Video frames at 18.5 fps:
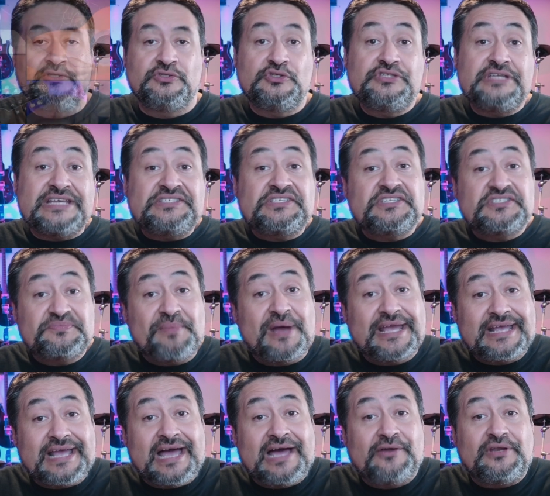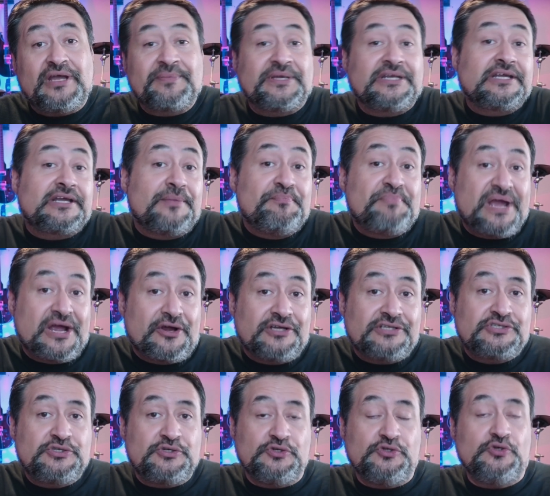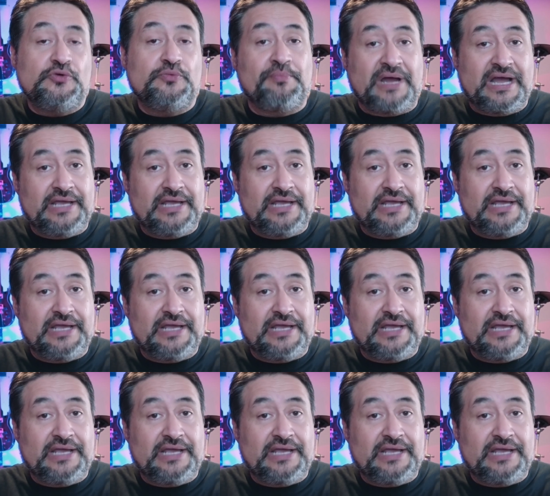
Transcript: test this mic out, I'm going to compare it to my